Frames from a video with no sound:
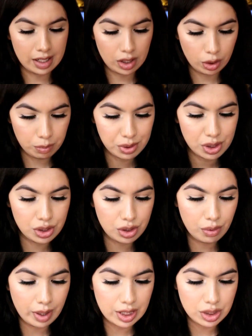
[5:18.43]
I hope to
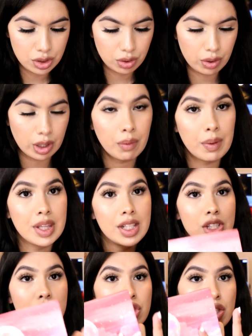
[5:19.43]
do a tutorial with
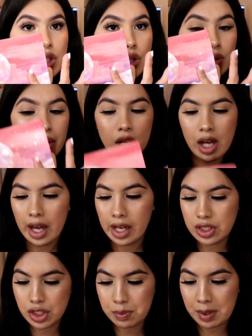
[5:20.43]
it soon,
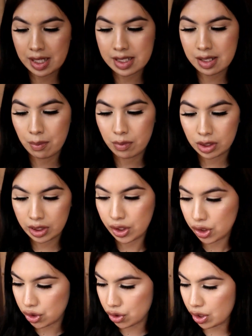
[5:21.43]
just because I'm
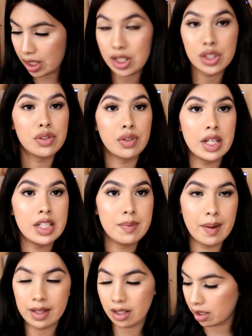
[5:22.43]
really
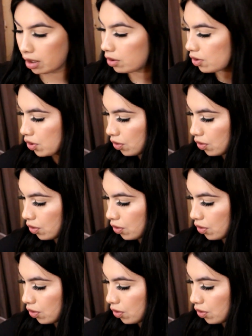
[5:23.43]
intrigued by the color